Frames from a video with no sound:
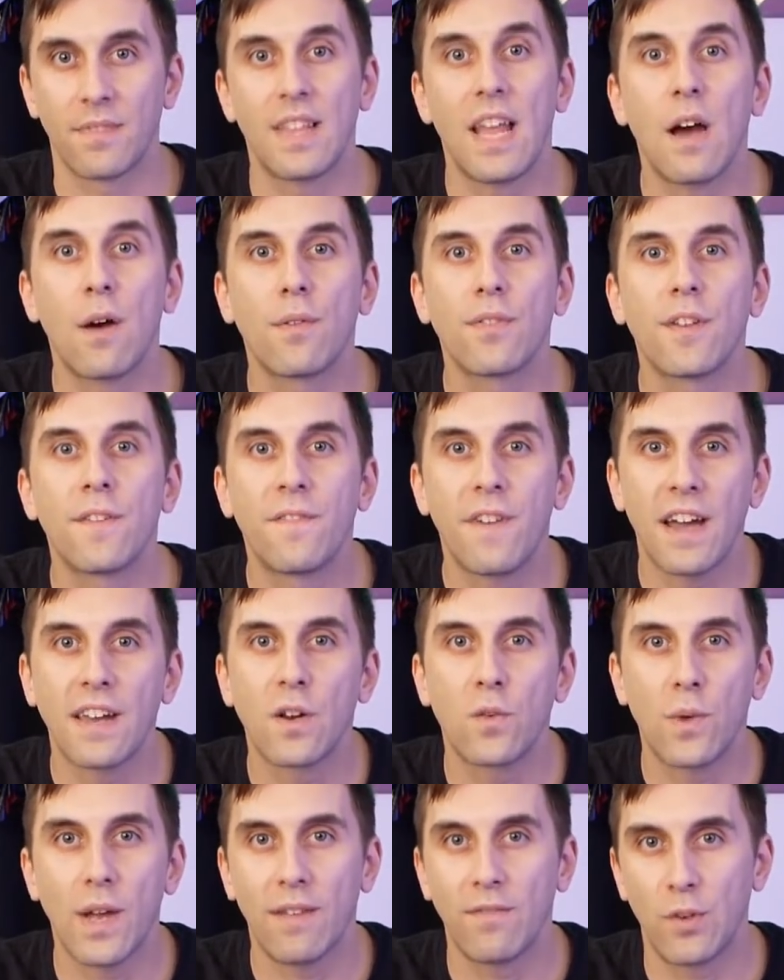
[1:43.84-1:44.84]
Now, the
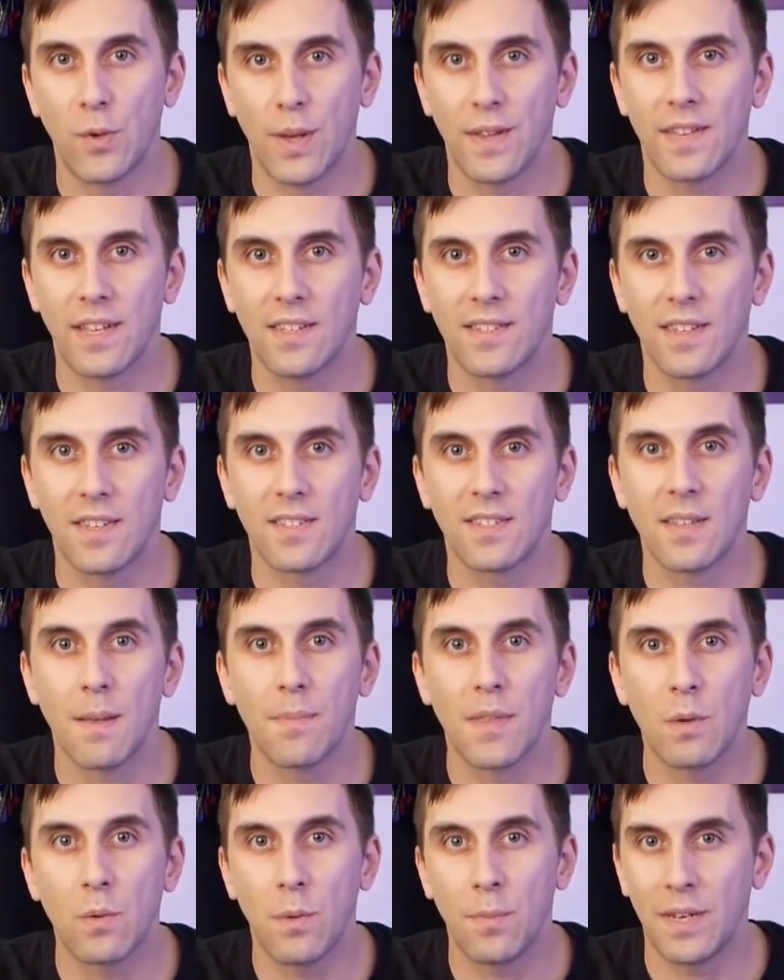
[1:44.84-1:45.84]
final way of doing this is
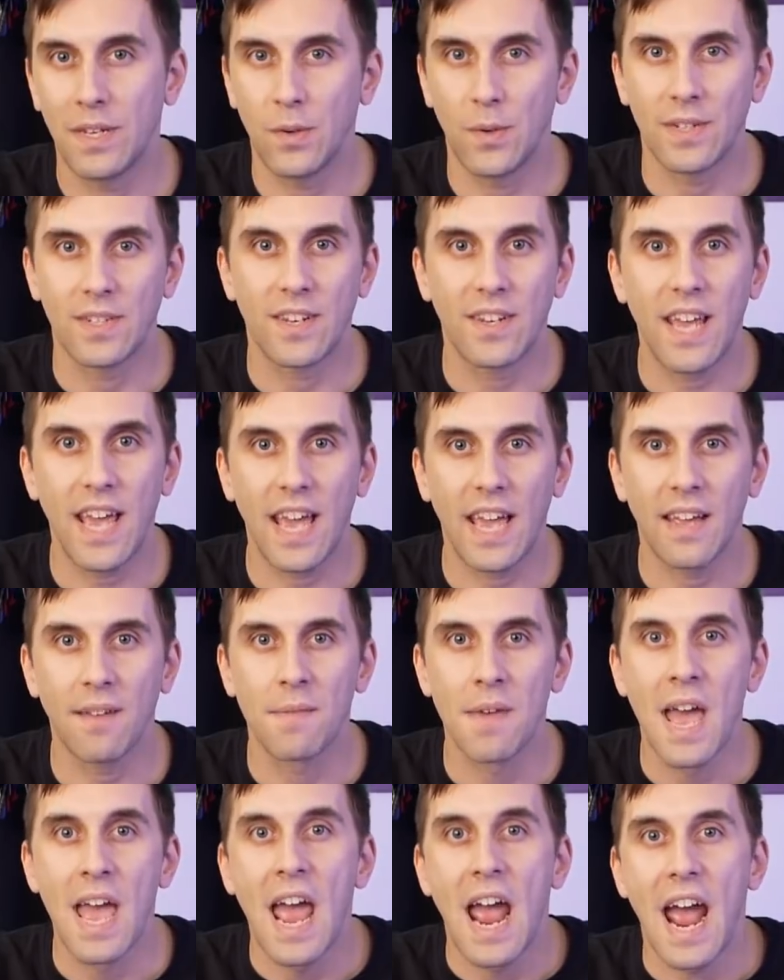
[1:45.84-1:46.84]
something we'll be doing today,
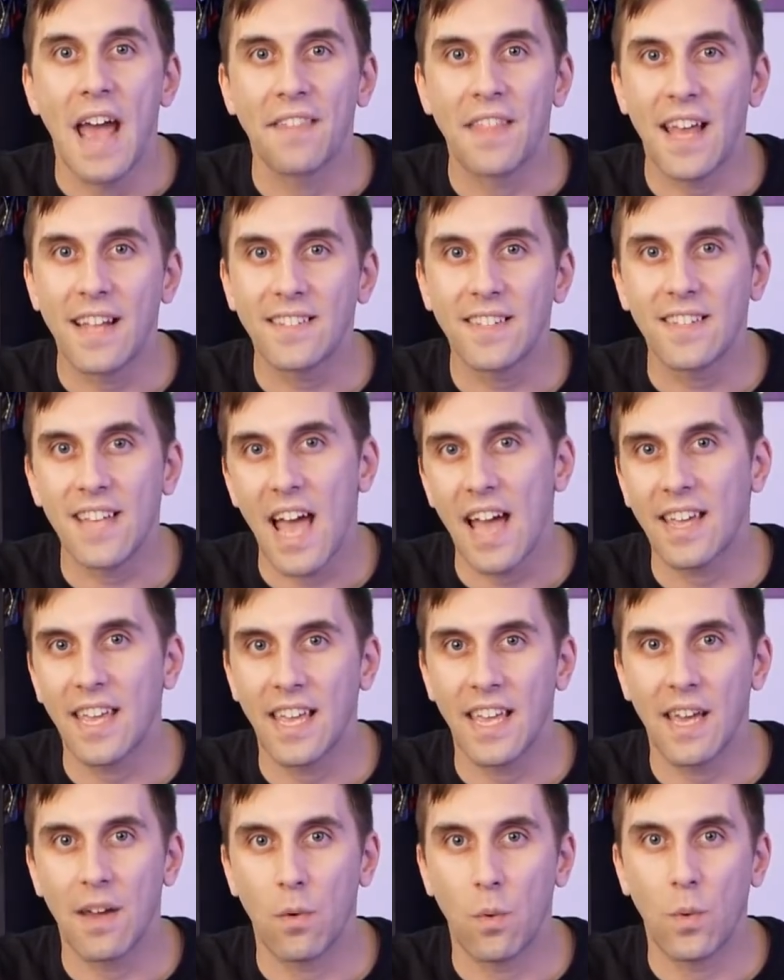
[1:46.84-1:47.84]
and that's
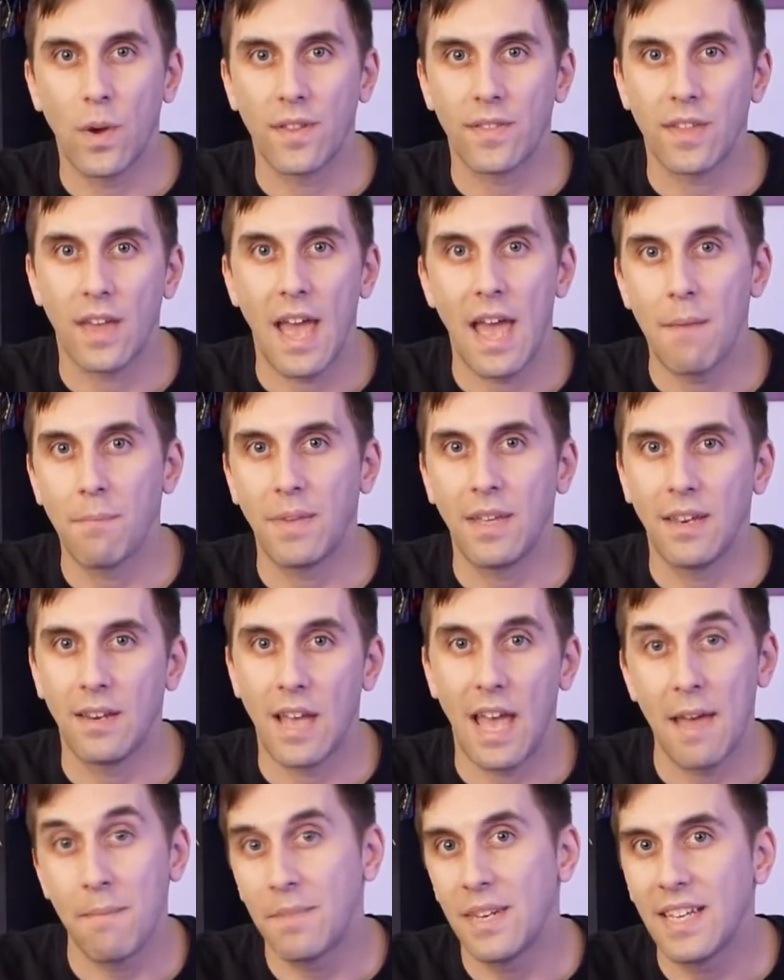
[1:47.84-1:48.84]
attacking it with
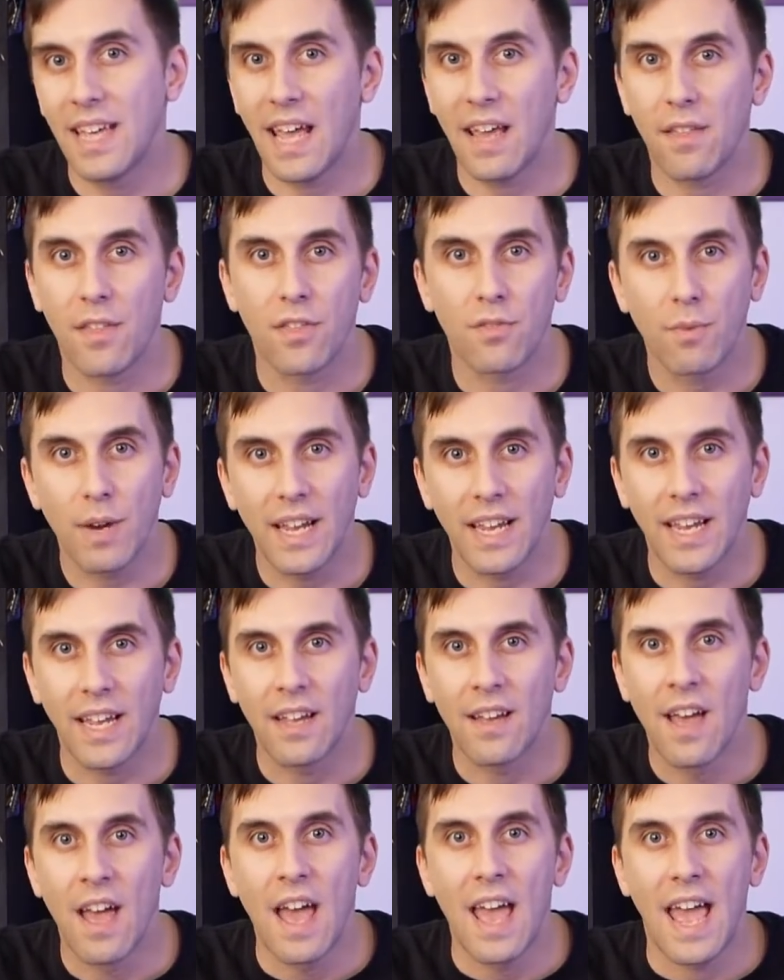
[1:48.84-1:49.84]

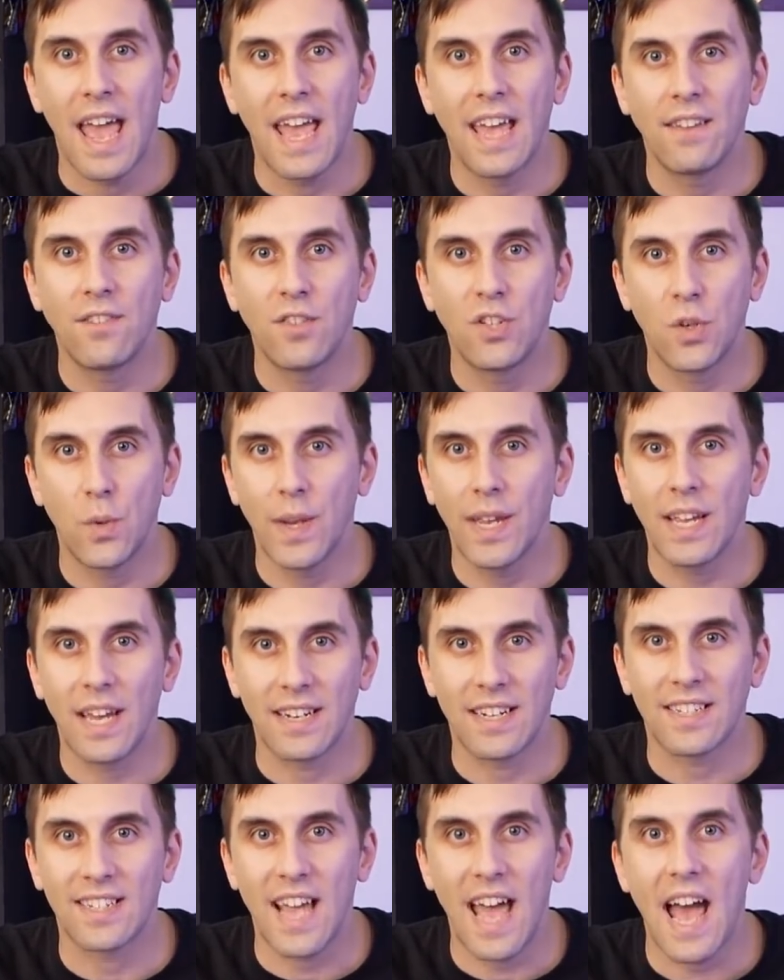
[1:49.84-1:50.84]
MDK3 and doing
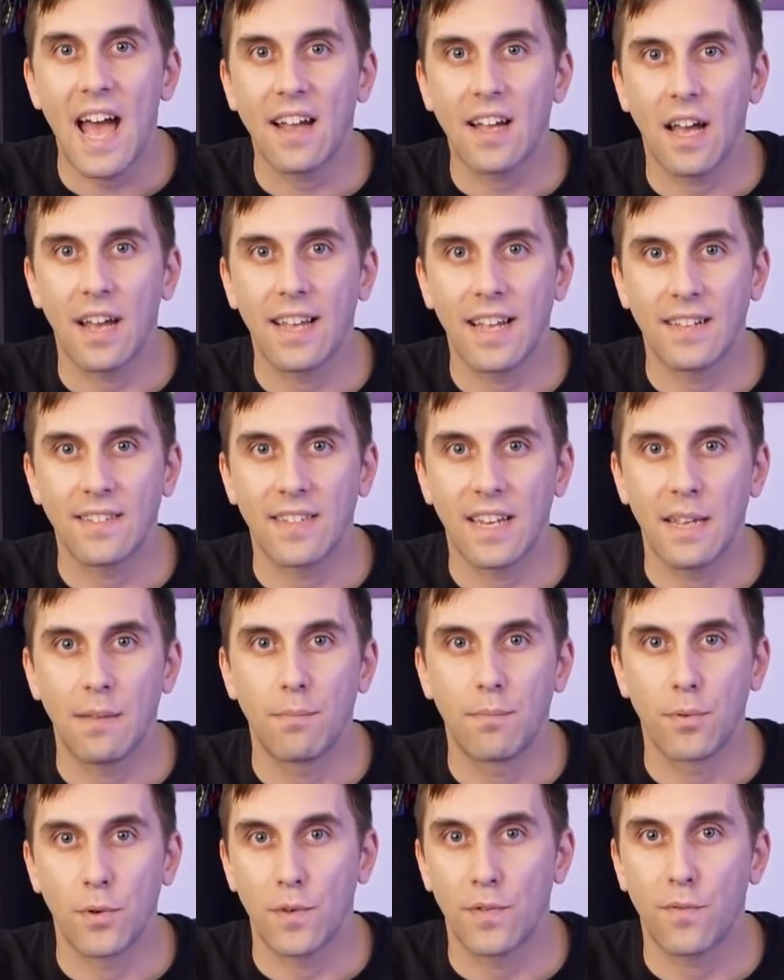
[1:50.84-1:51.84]
an attack against a
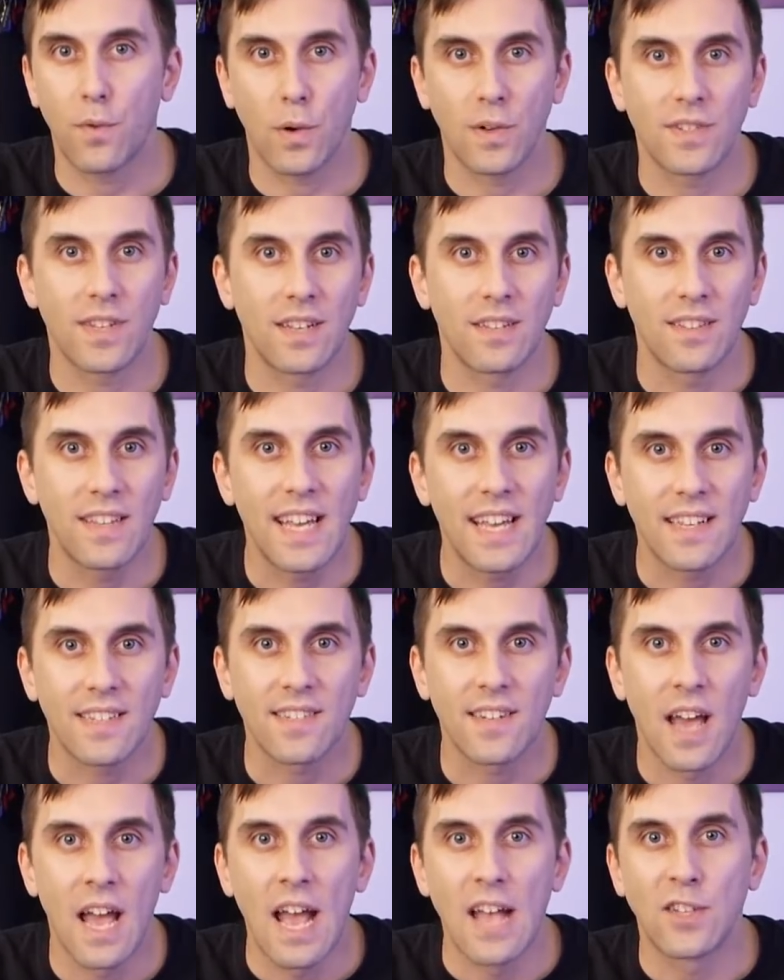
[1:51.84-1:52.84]
brute forcing
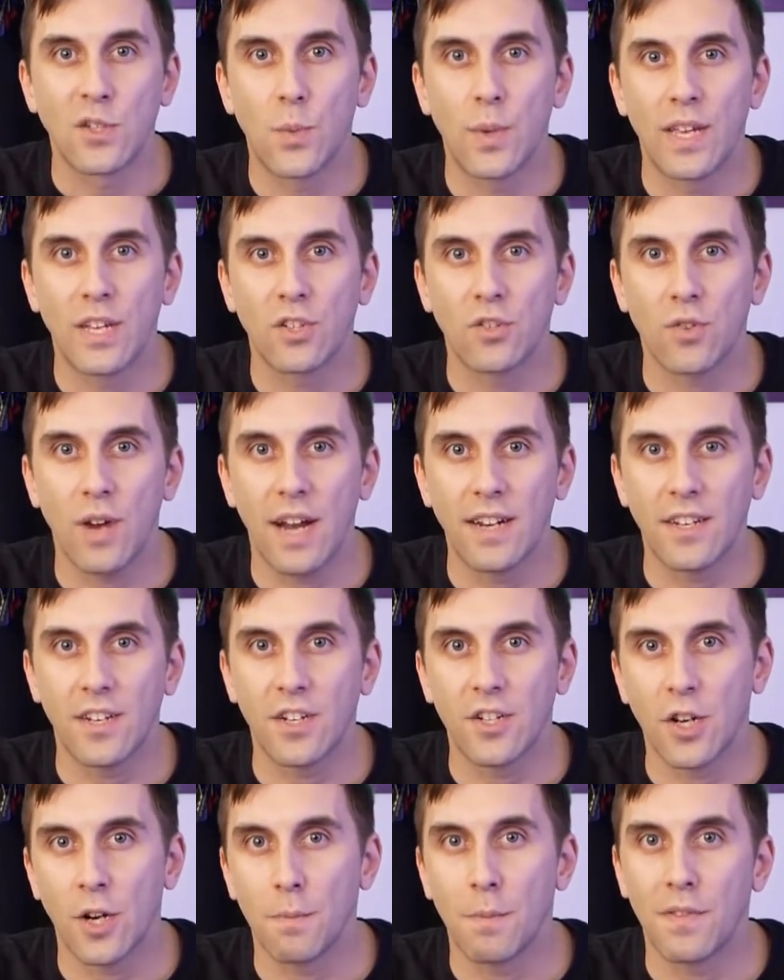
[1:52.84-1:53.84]
list so we can try to
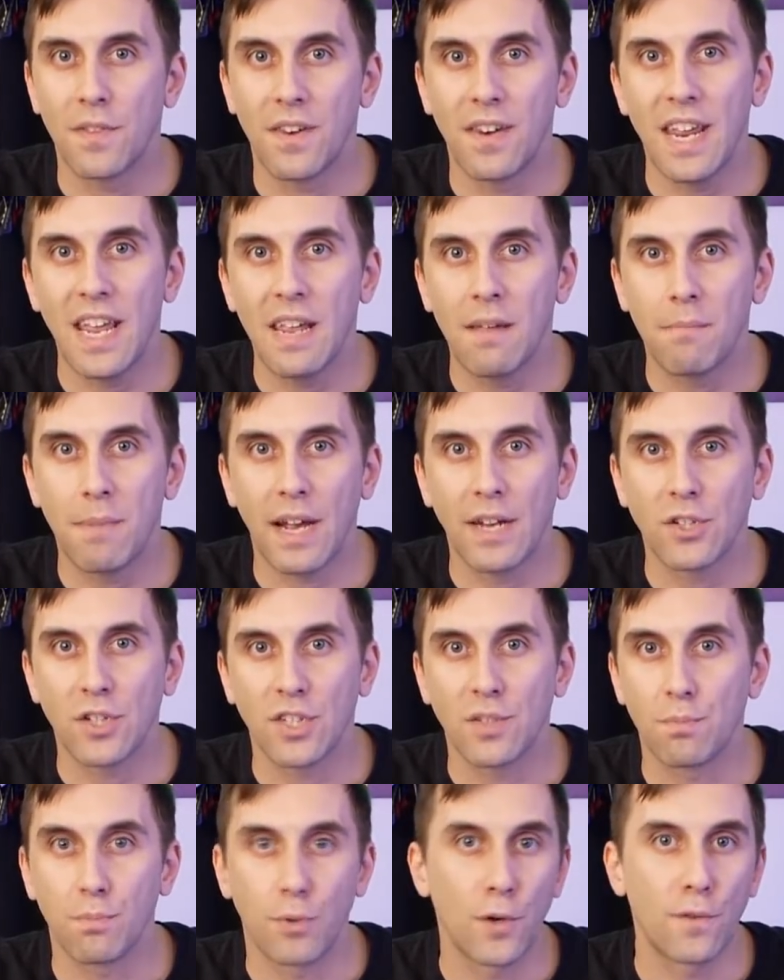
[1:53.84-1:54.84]
determine the name by
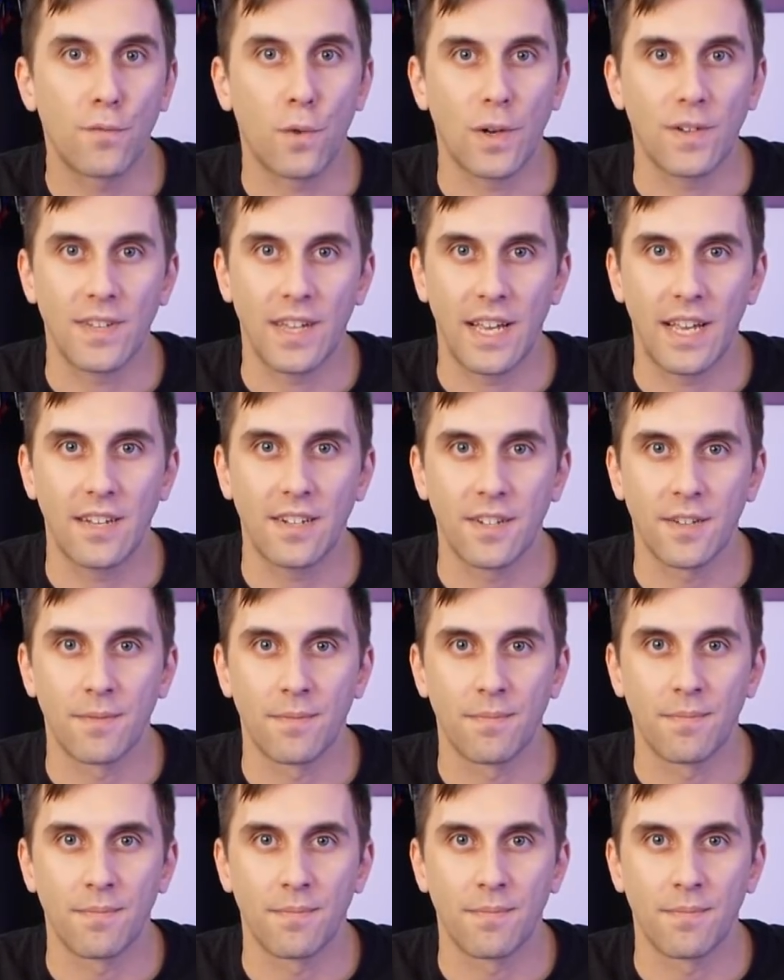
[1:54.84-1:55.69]
just brute forcing it.